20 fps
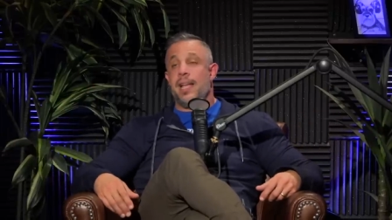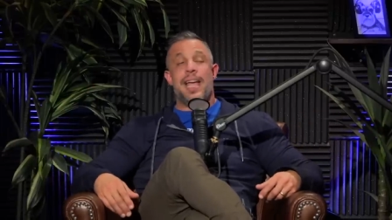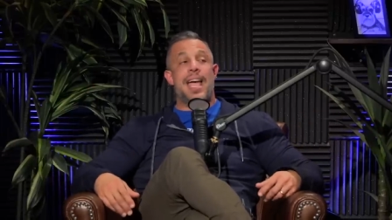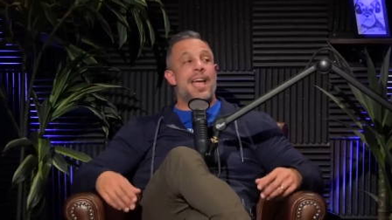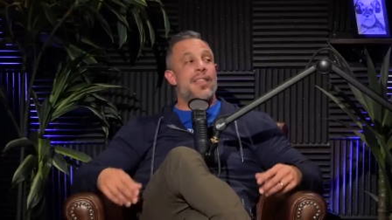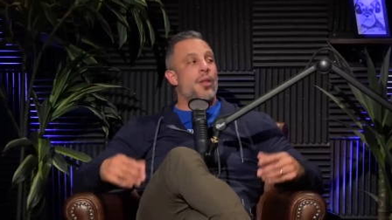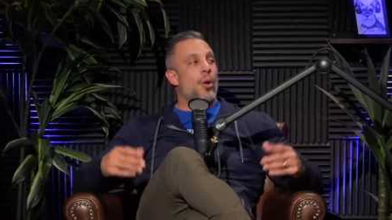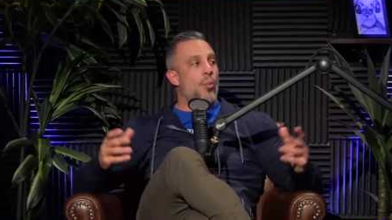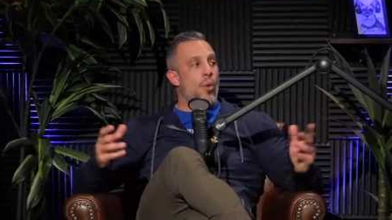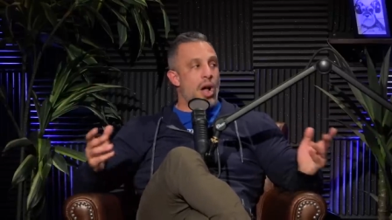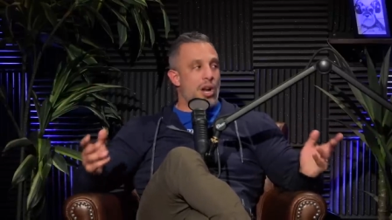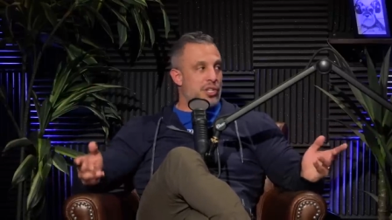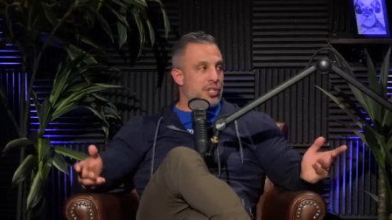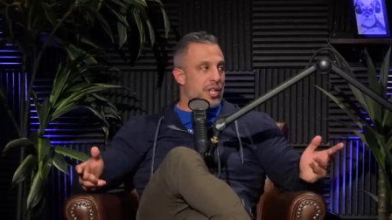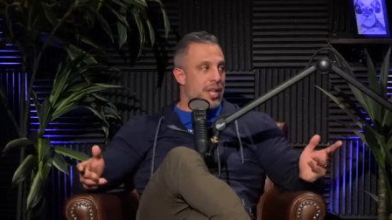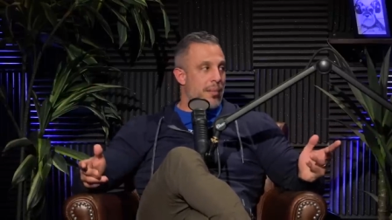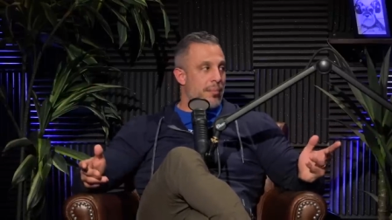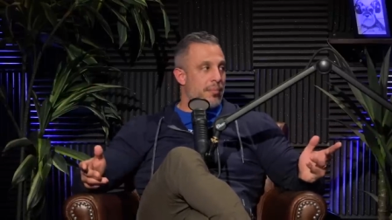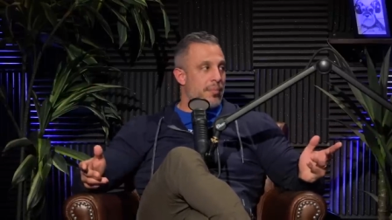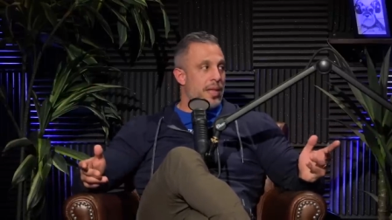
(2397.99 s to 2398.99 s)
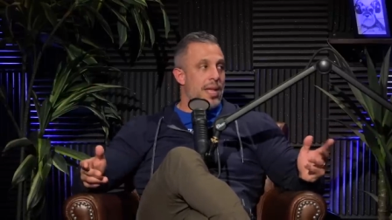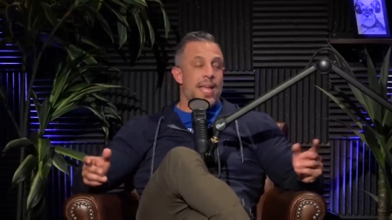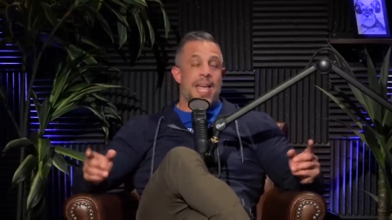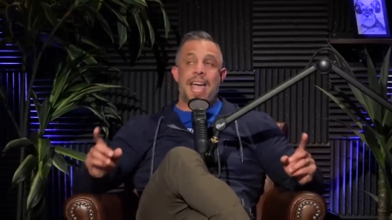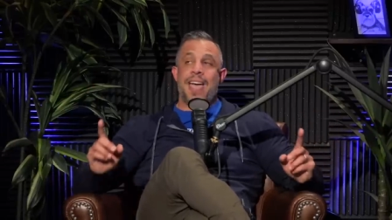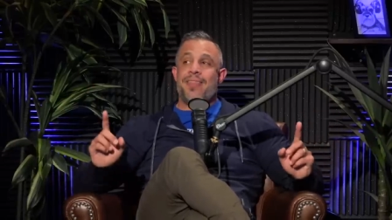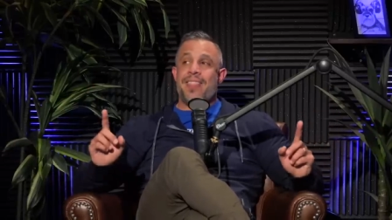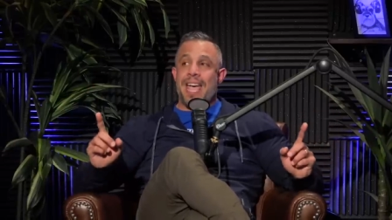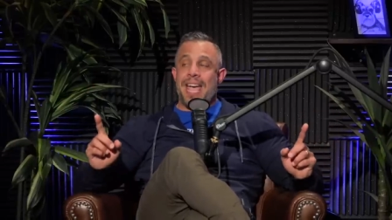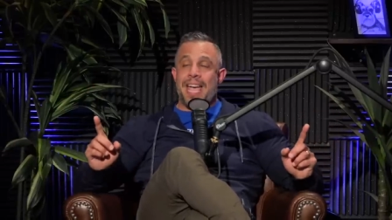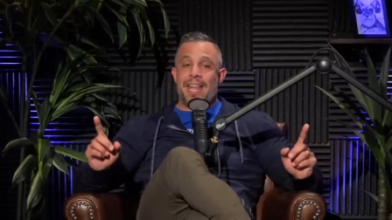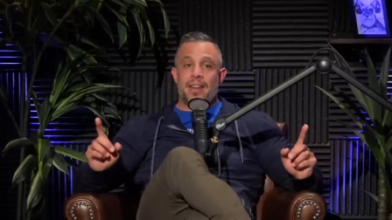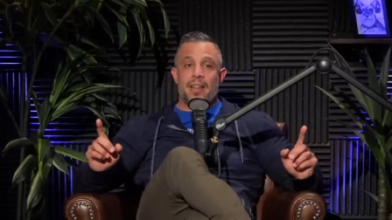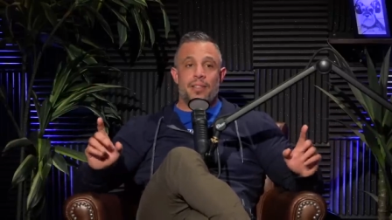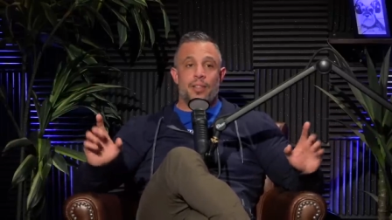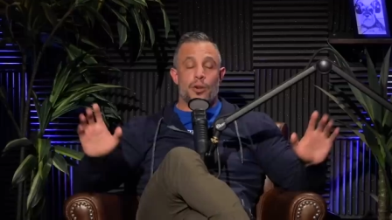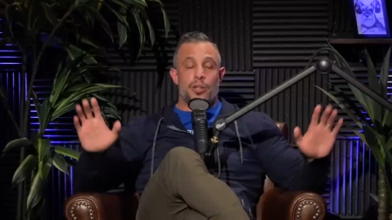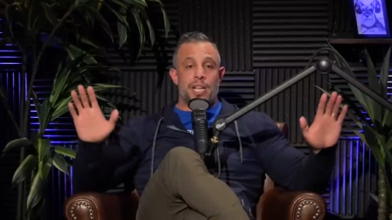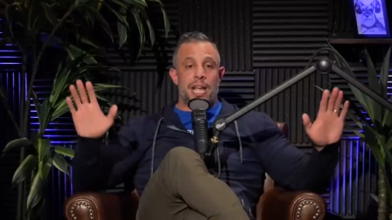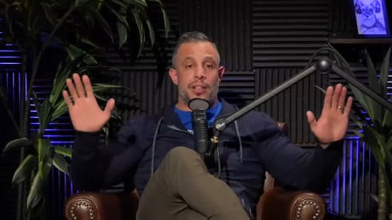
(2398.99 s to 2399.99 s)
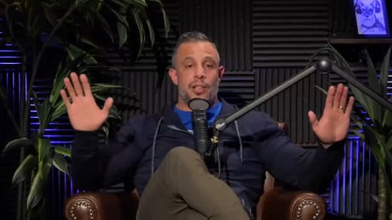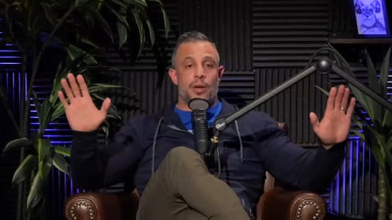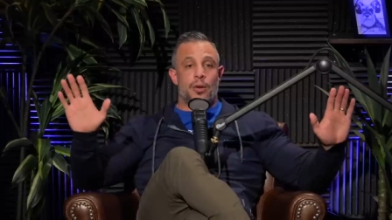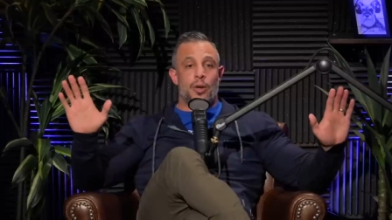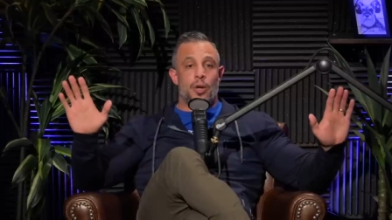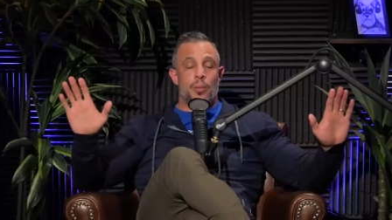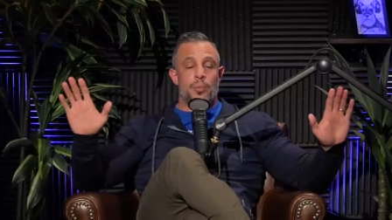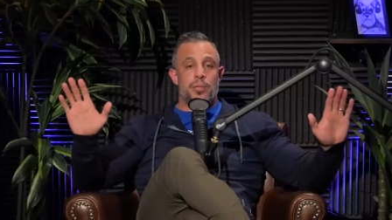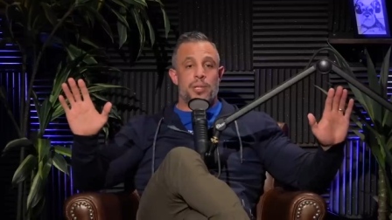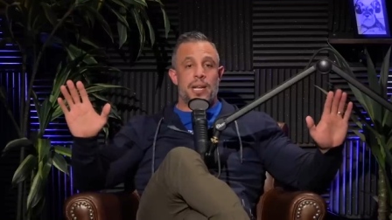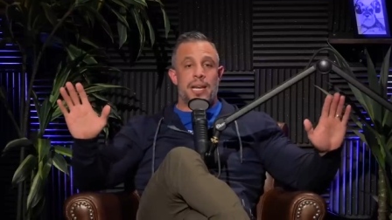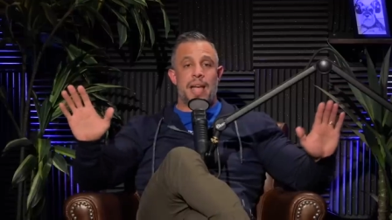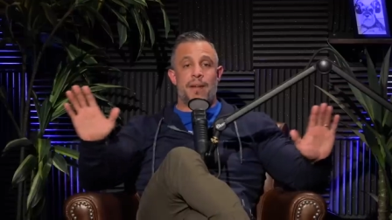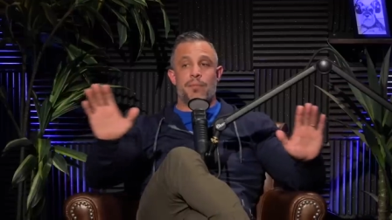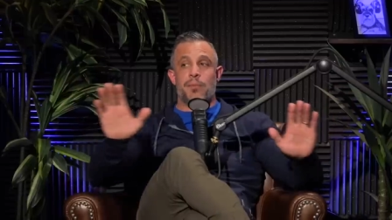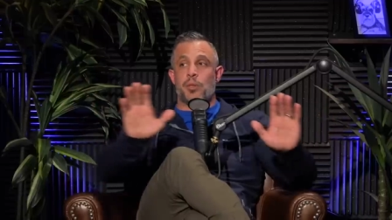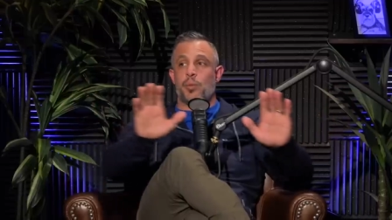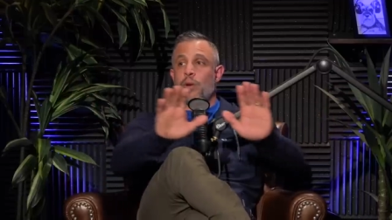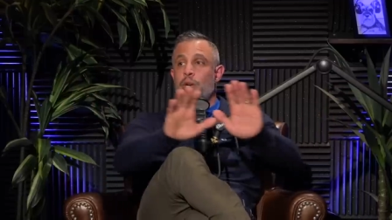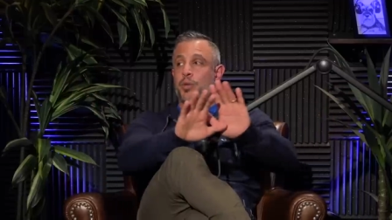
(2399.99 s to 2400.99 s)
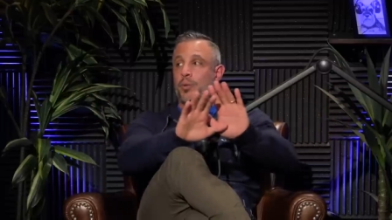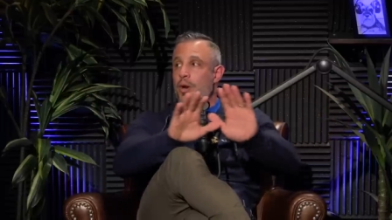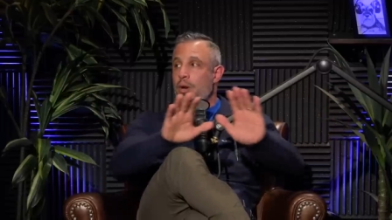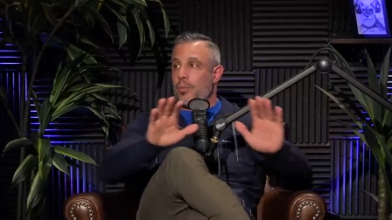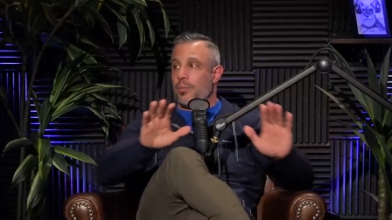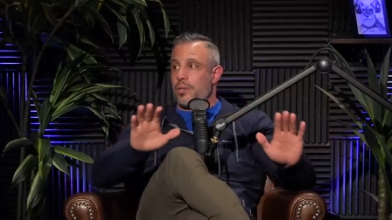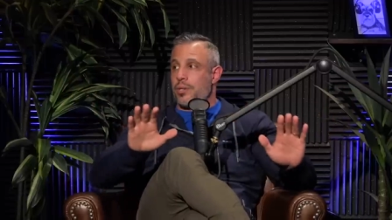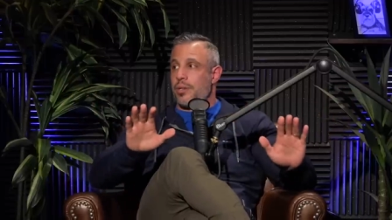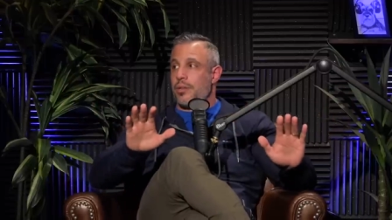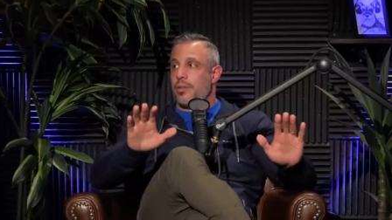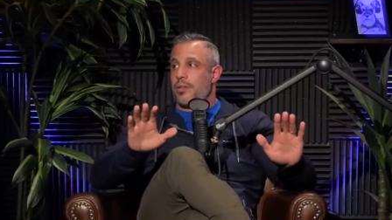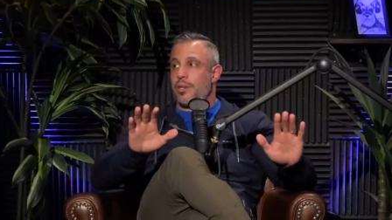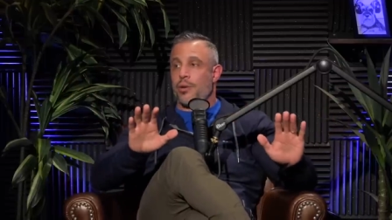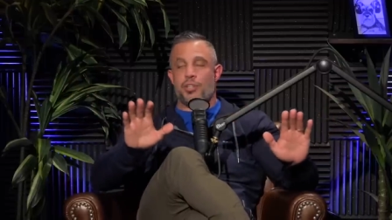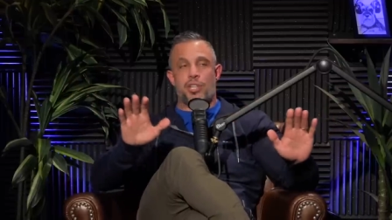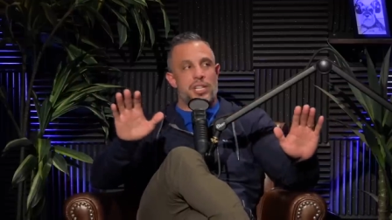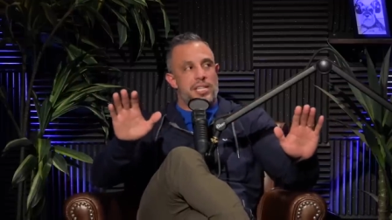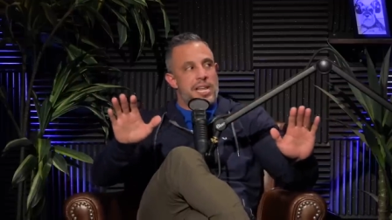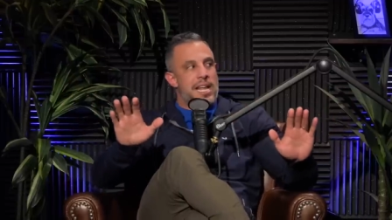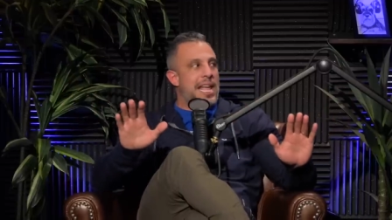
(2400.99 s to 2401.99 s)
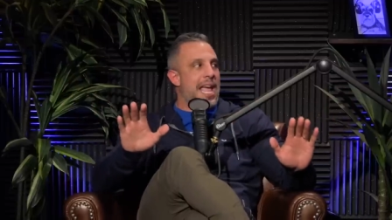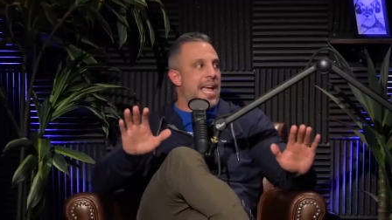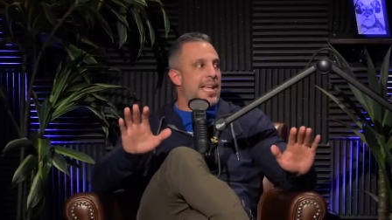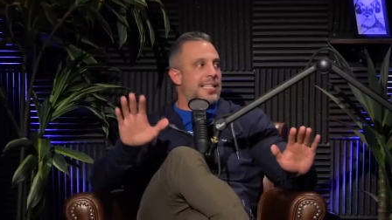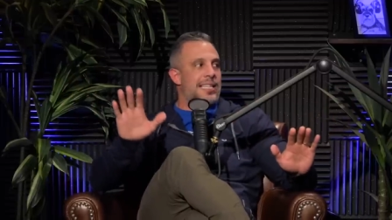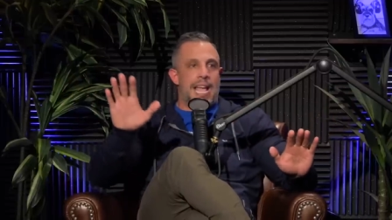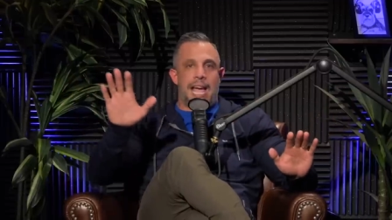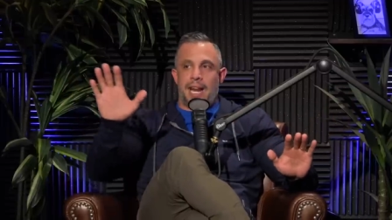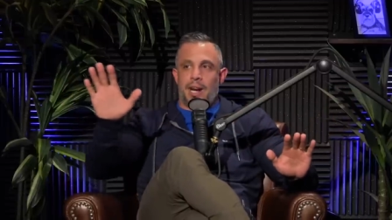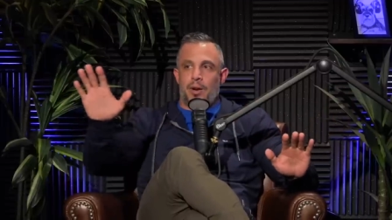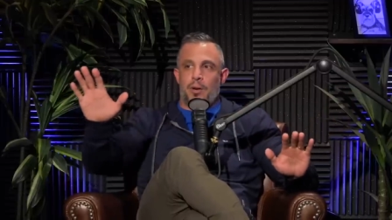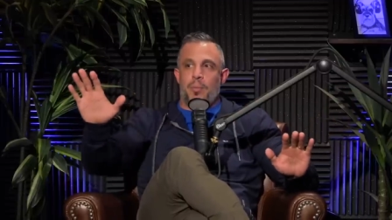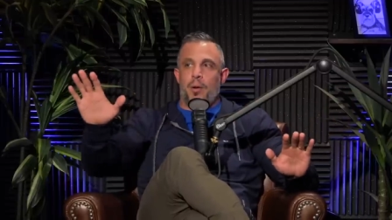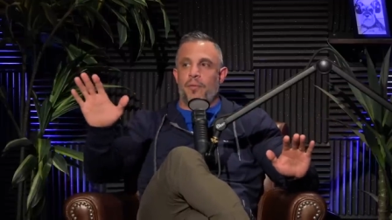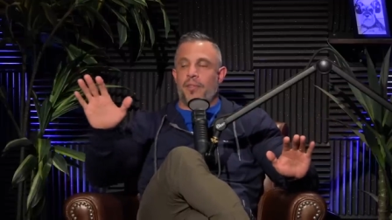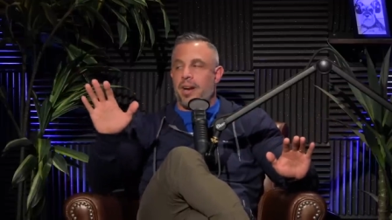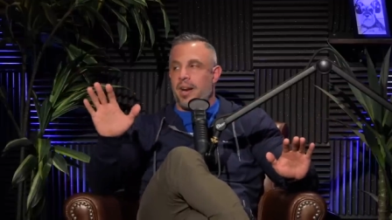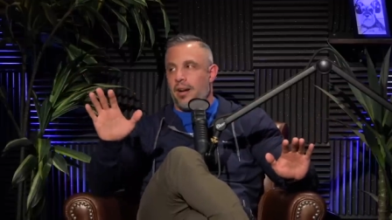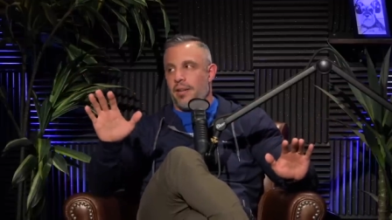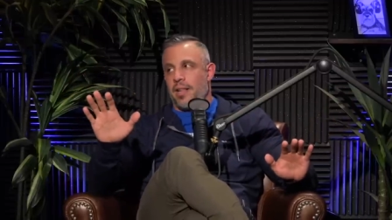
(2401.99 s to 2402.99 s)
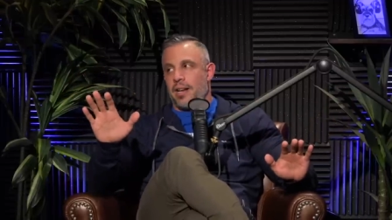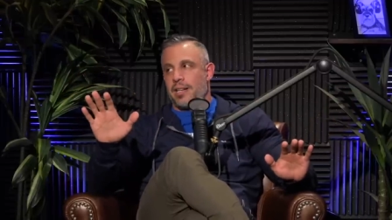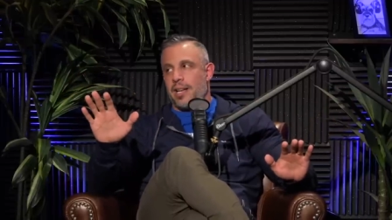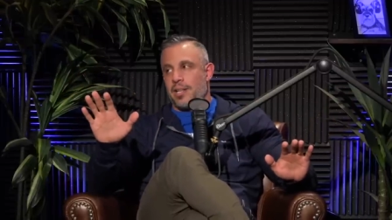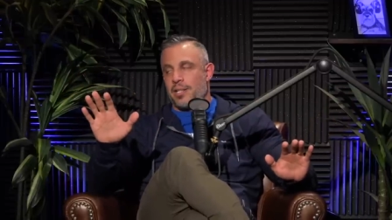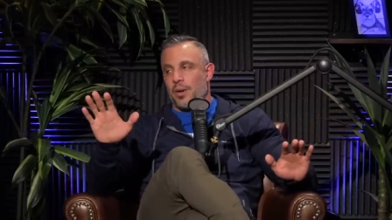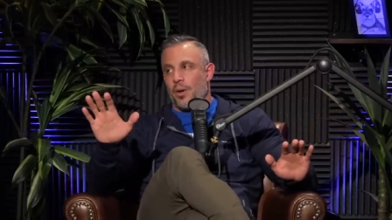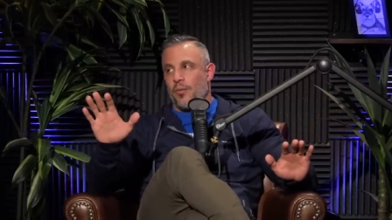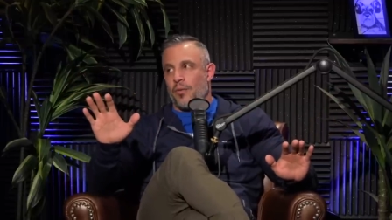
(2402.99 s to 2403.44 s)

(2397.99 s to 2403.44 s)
And they'll watch them. And then they'll take the groups and have them switch rooms. So just in case they had a group over here that tends to